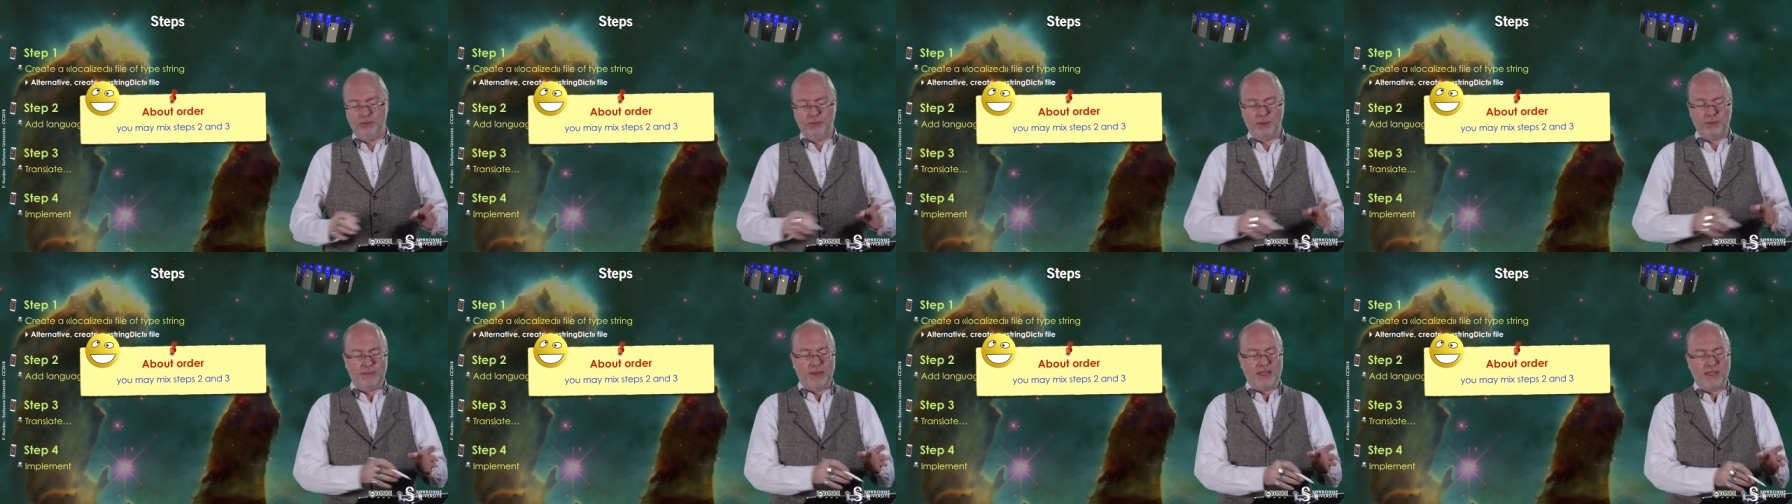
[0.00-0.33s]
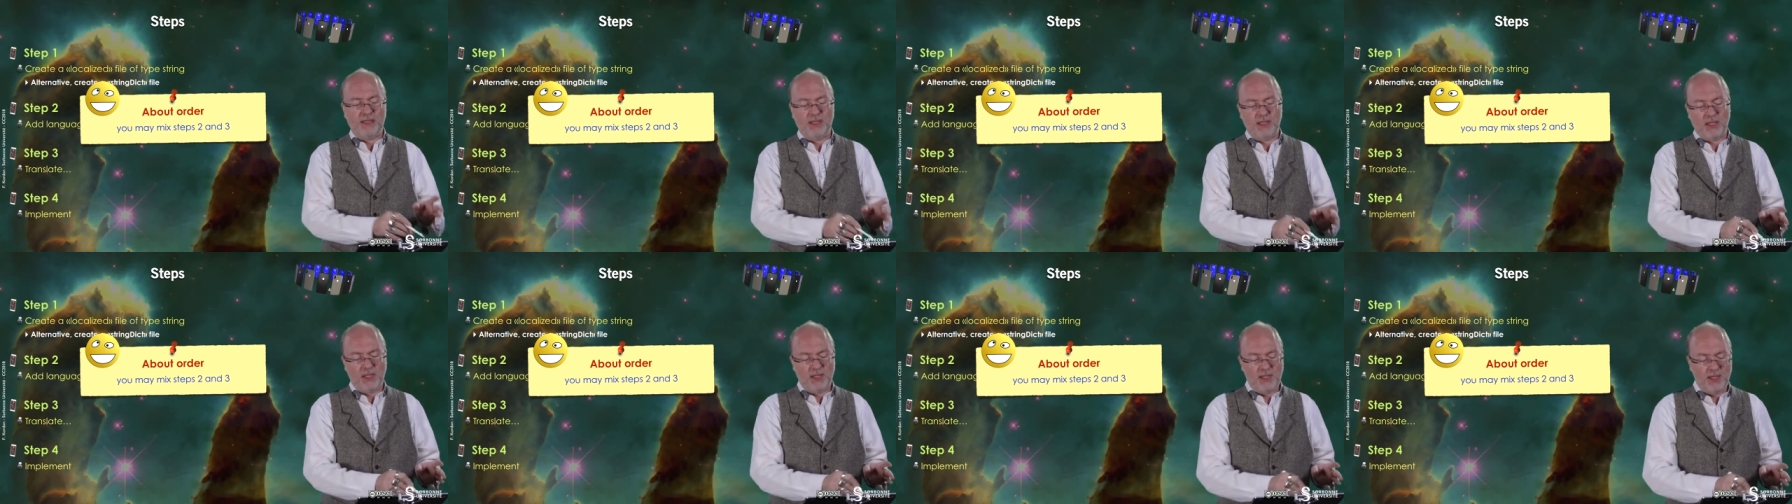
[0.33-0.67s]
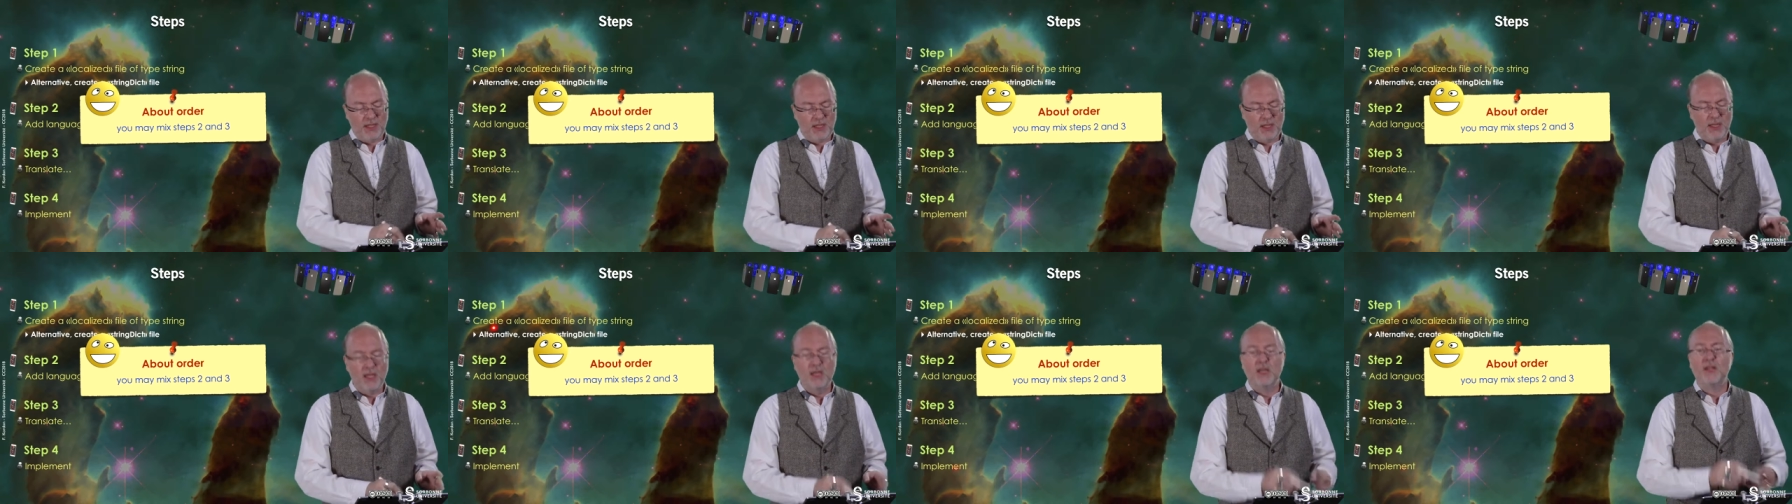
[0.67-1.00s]
But
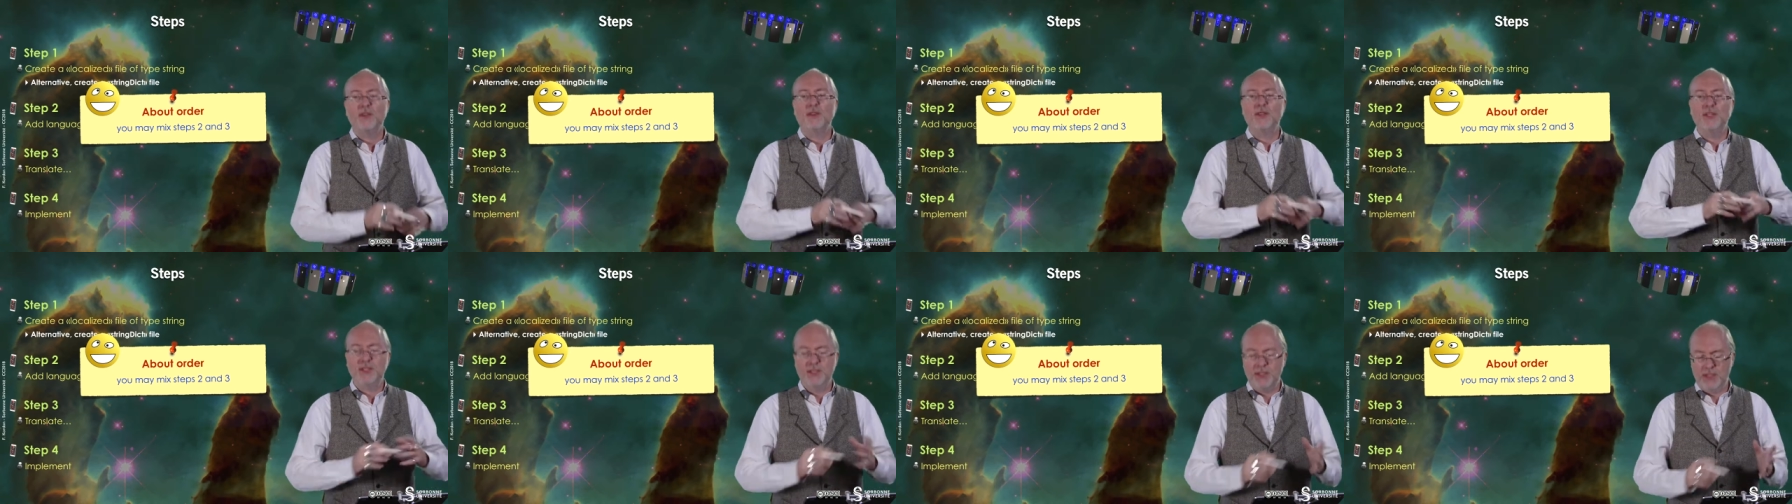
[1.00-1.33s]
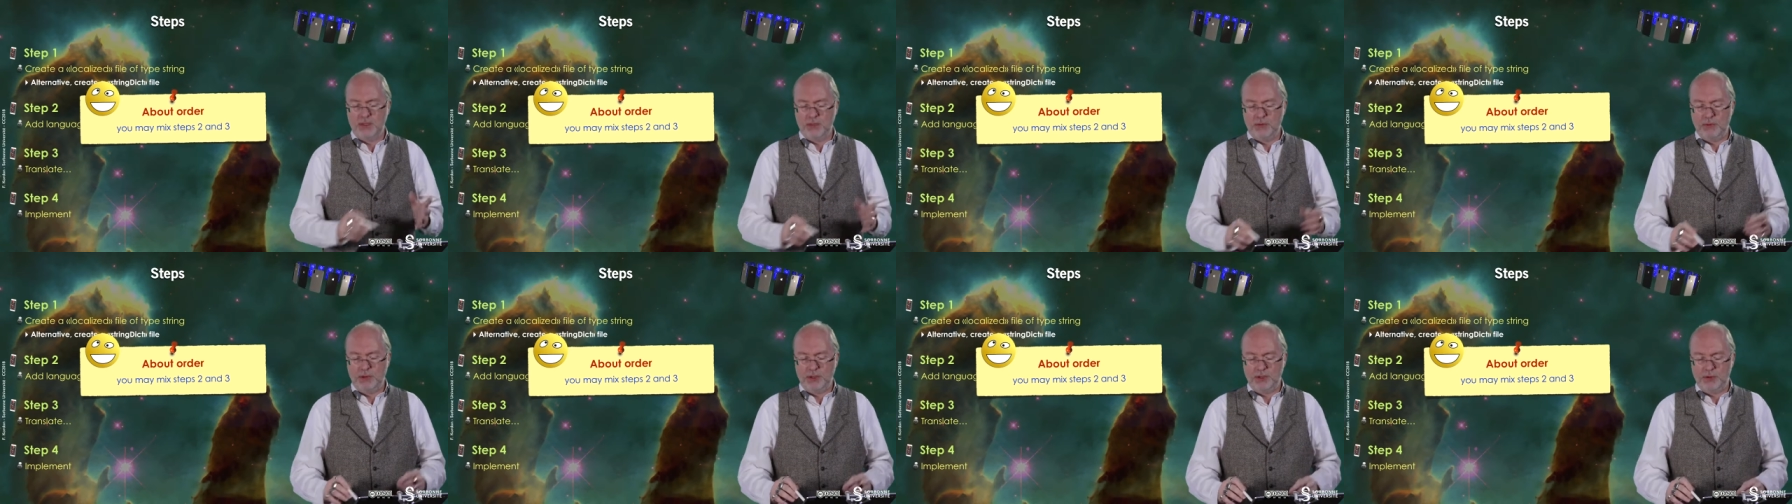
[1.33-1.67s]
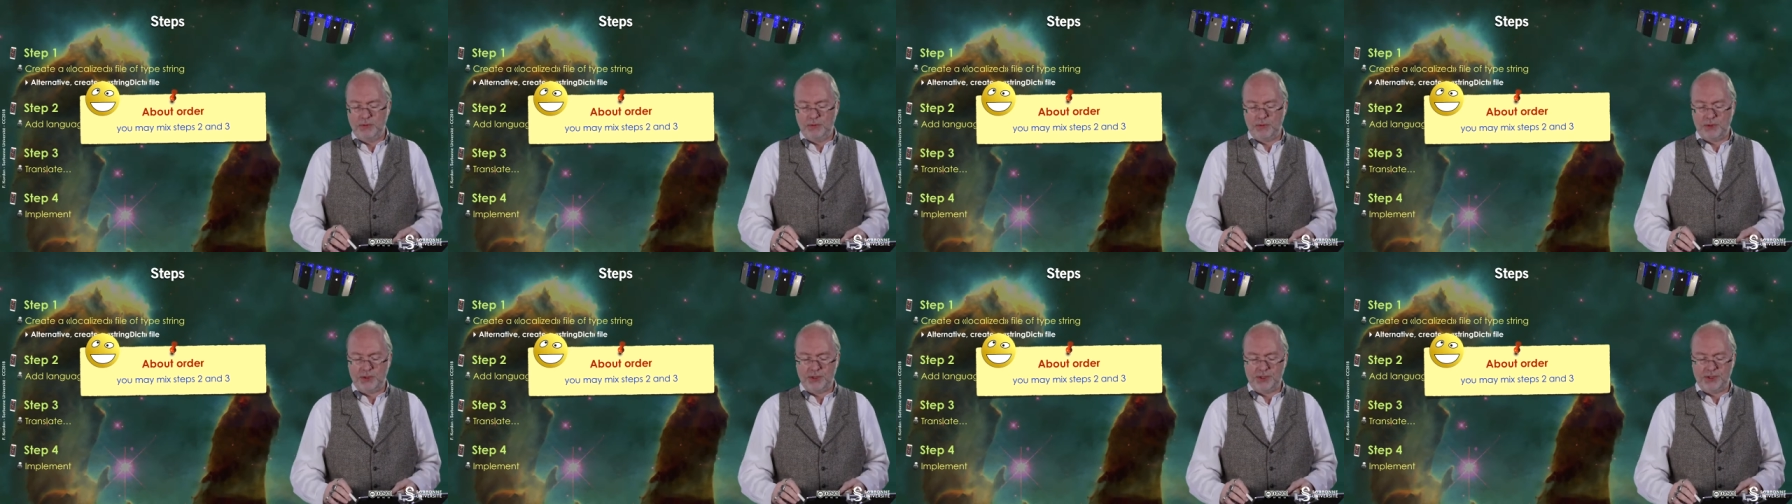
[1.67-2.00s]
basically, this is the way you
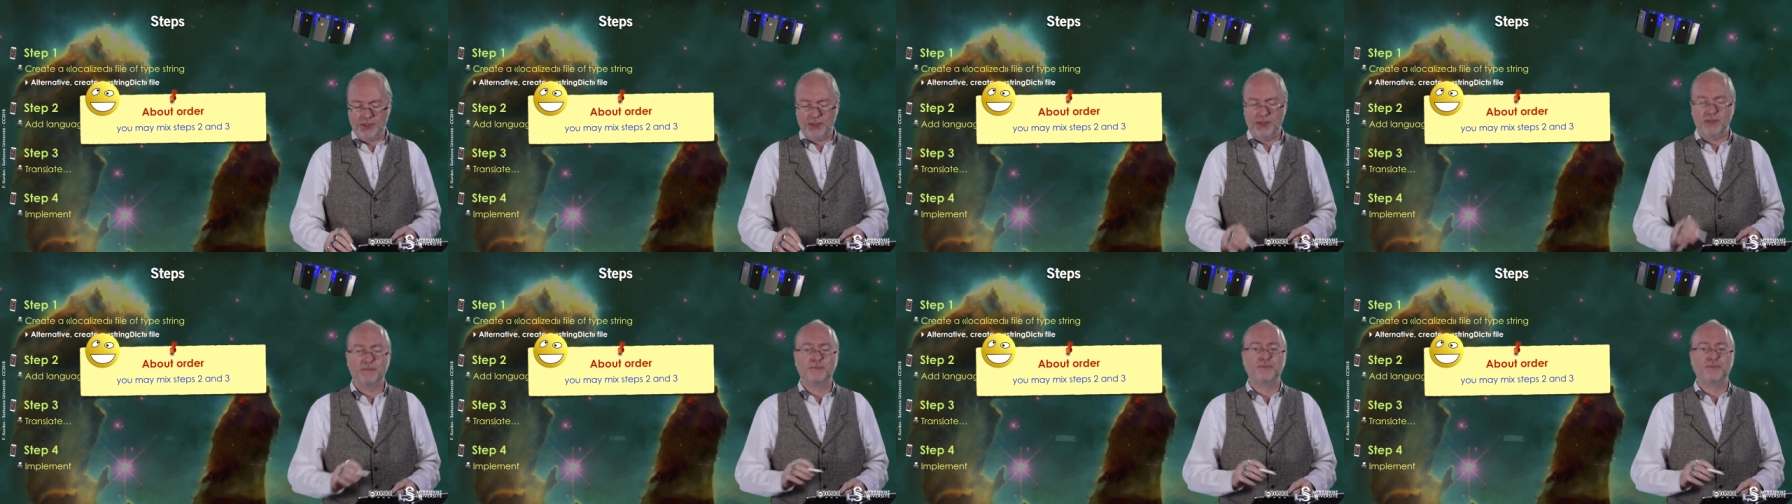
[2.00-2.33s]
proceed.